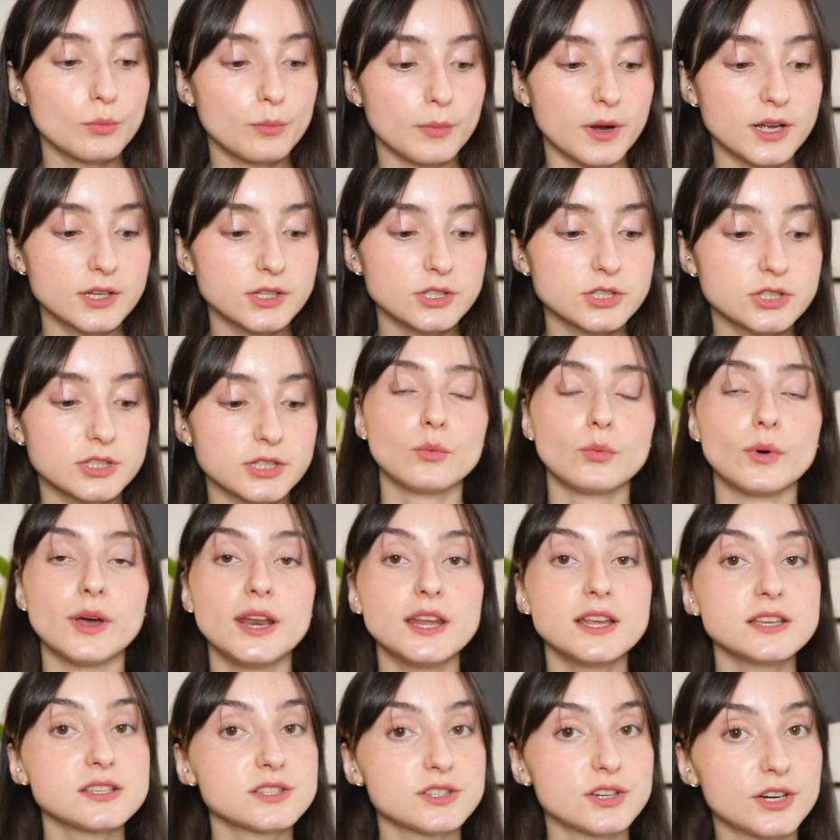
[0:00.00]
much. When
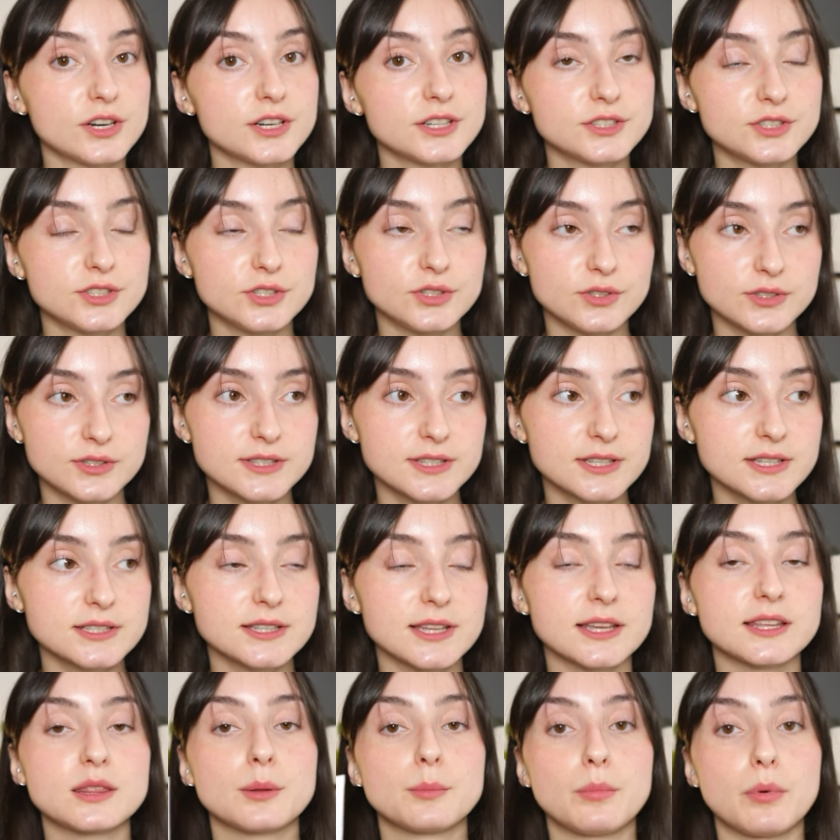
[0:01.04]
I started to use this,
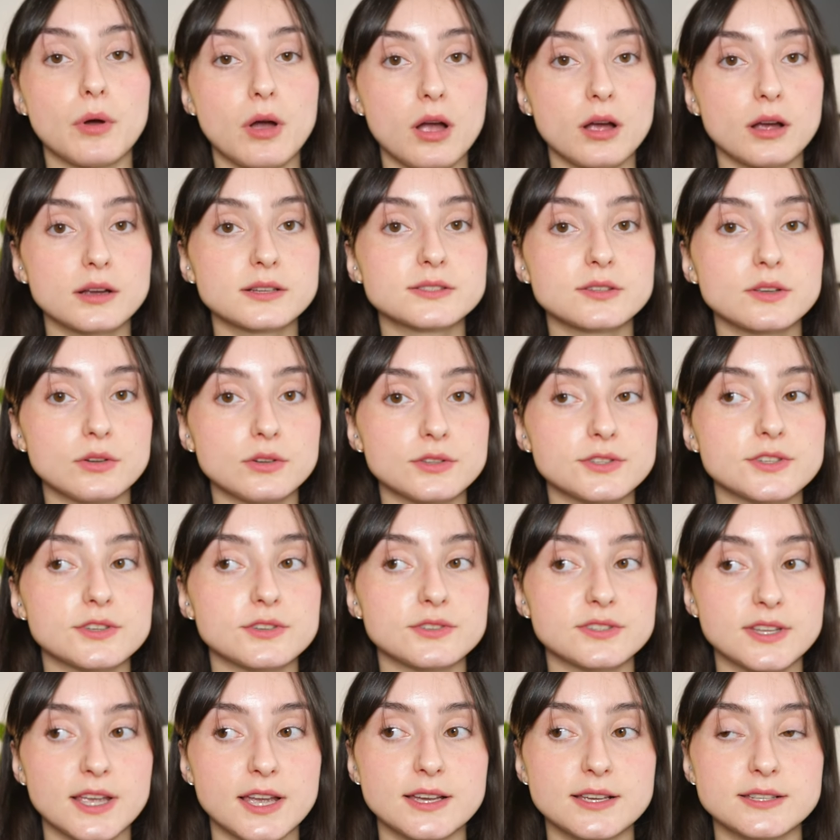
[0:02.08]
like the box also
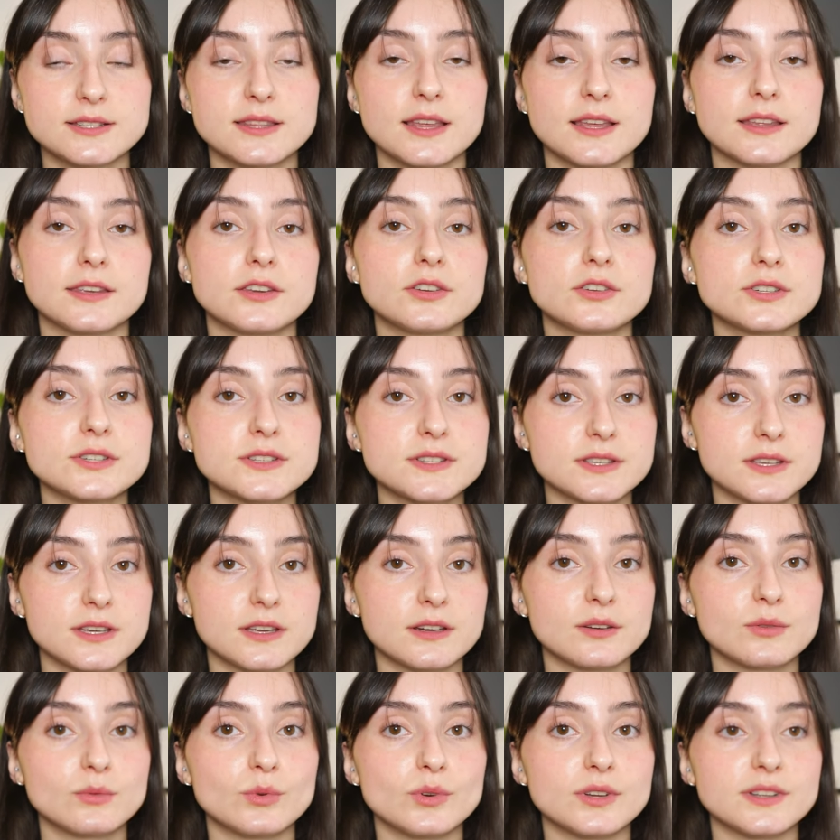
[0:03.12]
says that your
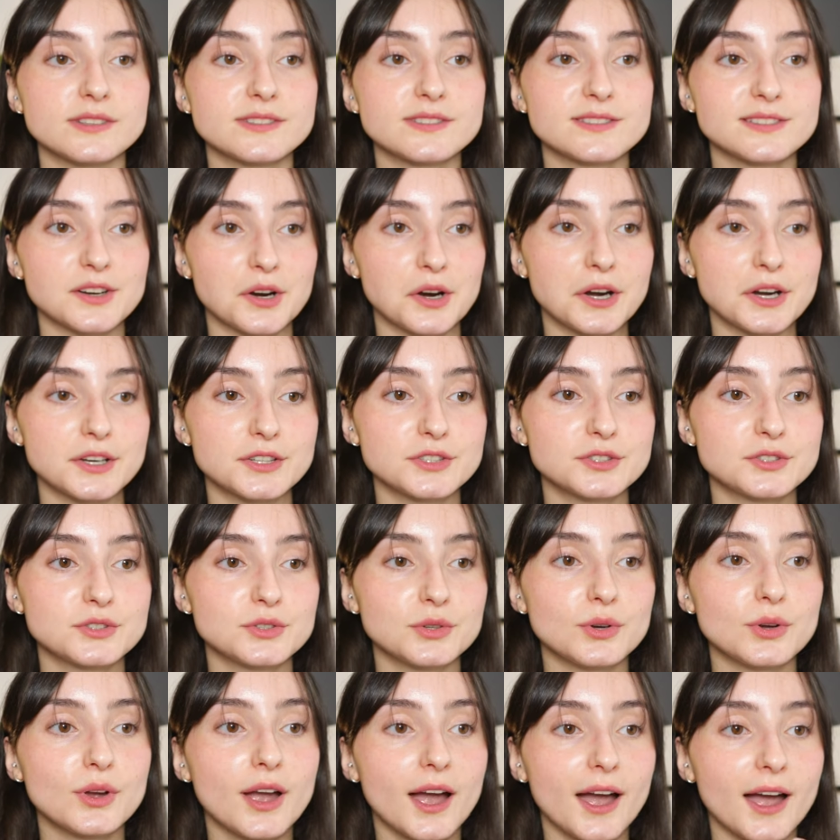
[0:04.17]
skin will start
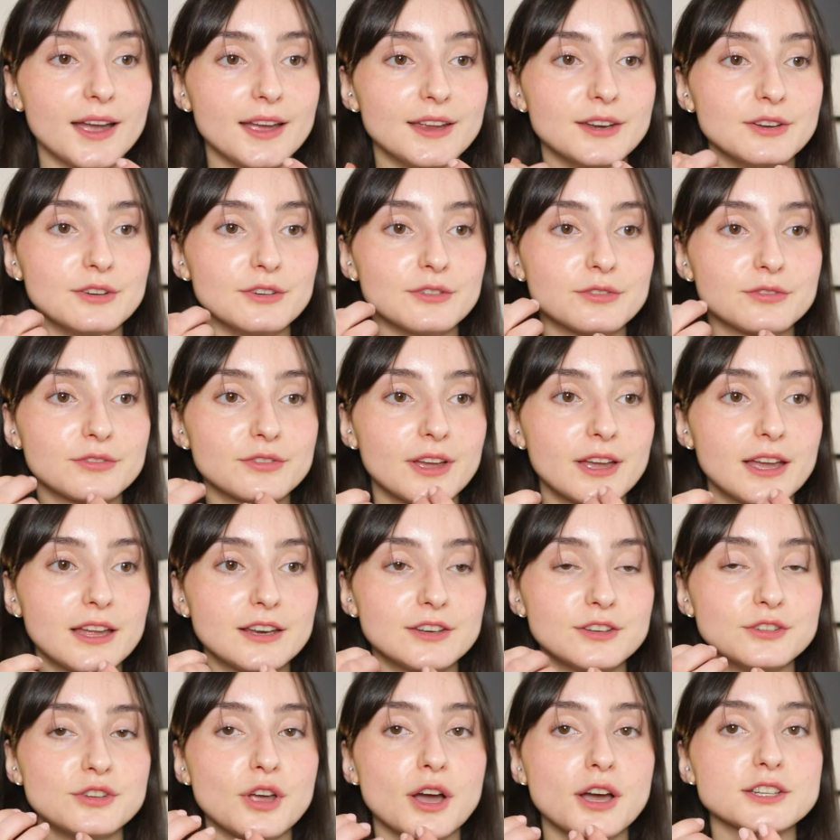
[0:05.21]
to kind of
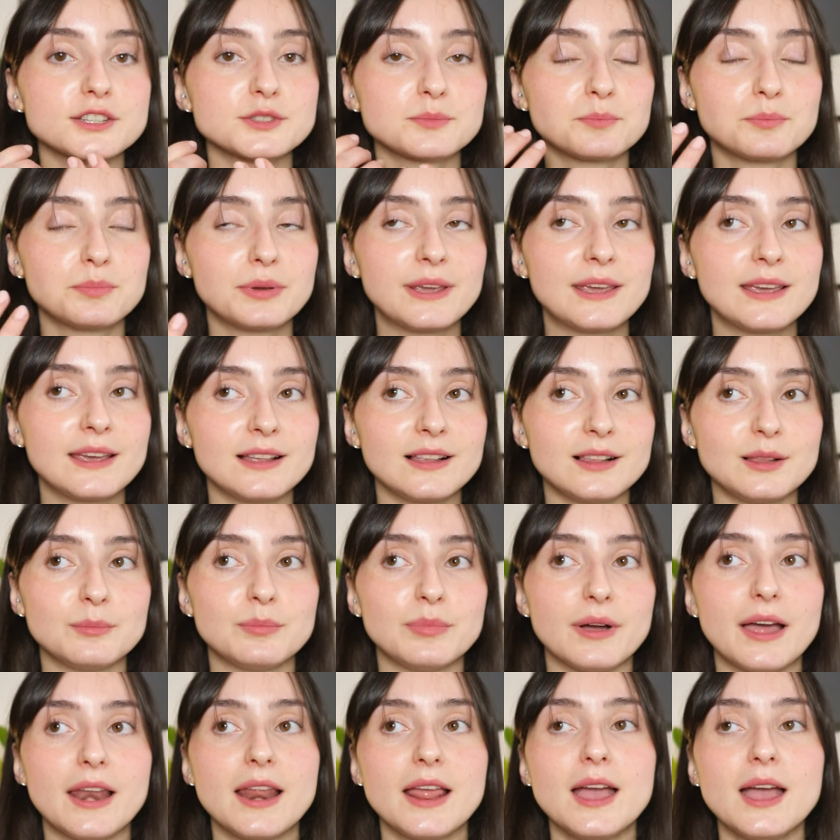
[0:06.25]
not peel,
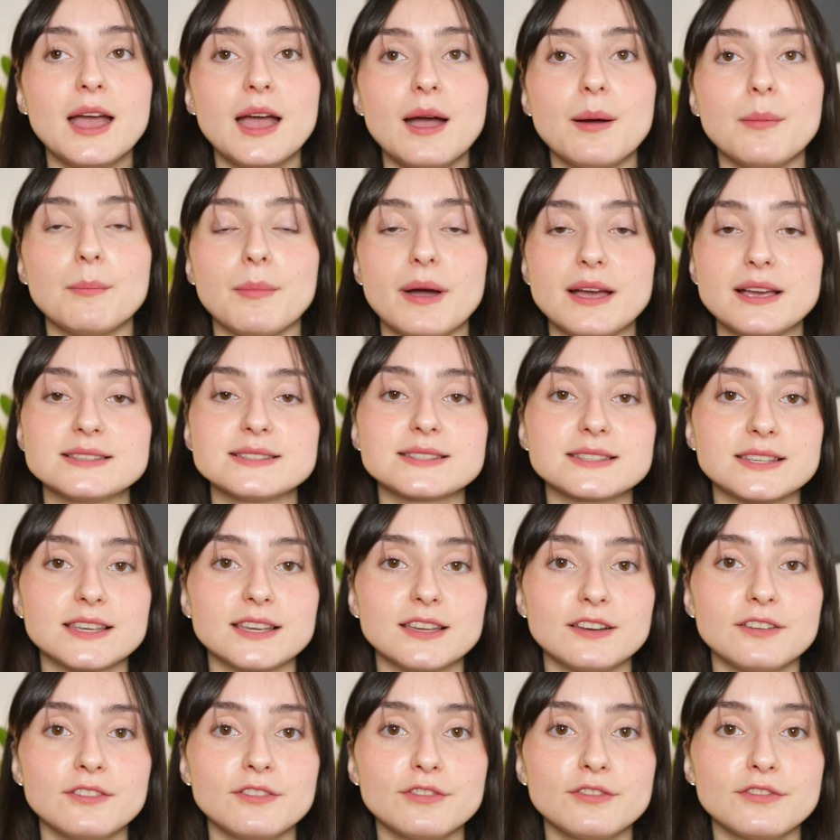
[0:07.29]
but my
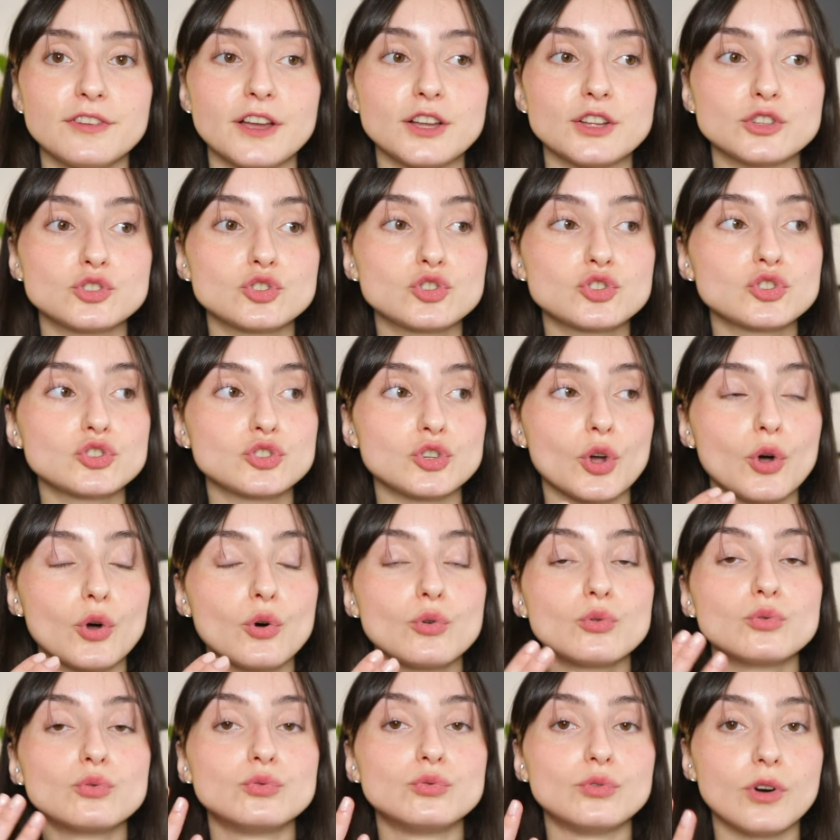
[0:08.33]
skin felt
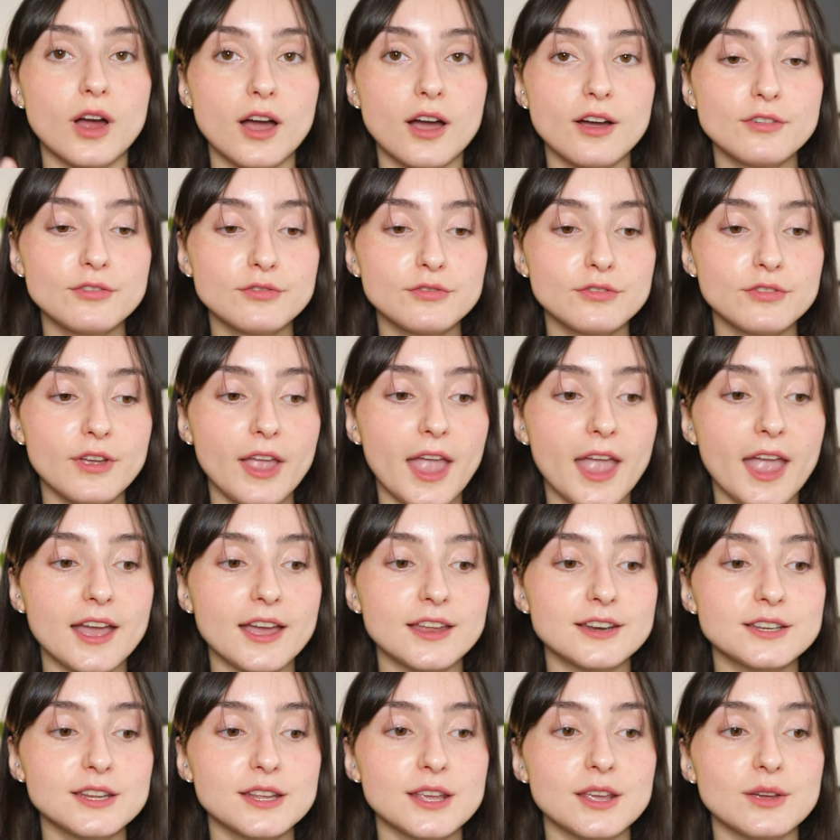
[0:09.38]
so rough
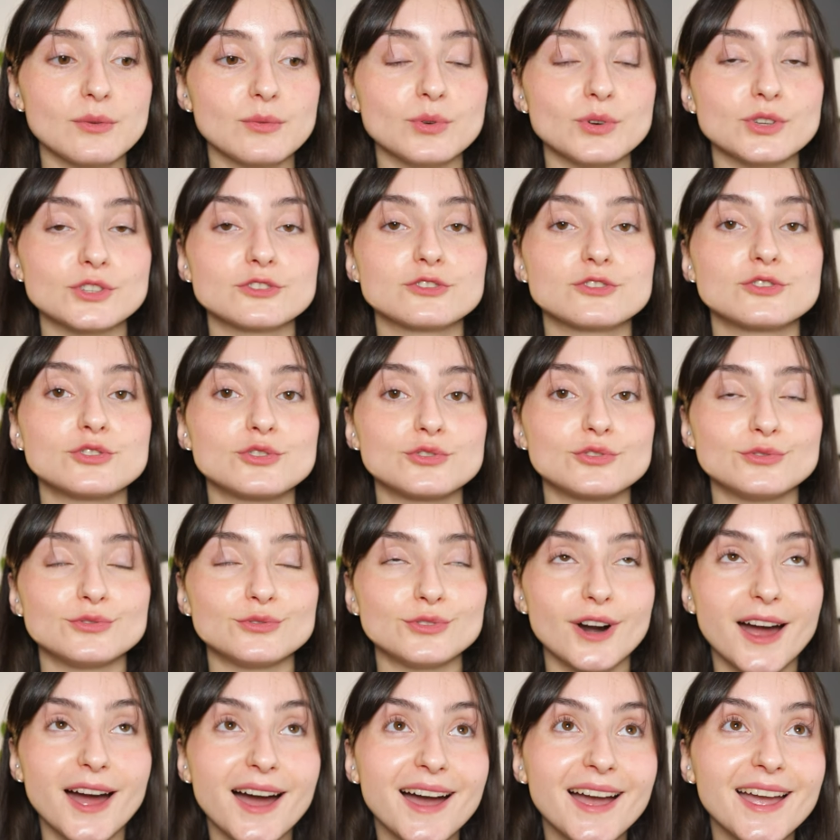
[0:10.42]
and it was
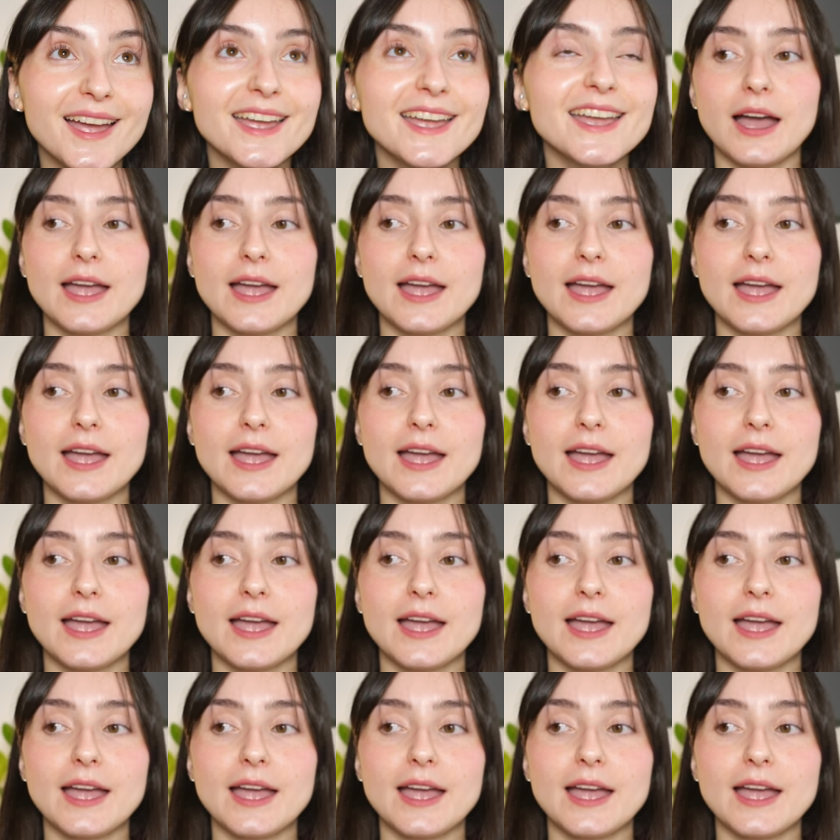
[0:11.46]
dry.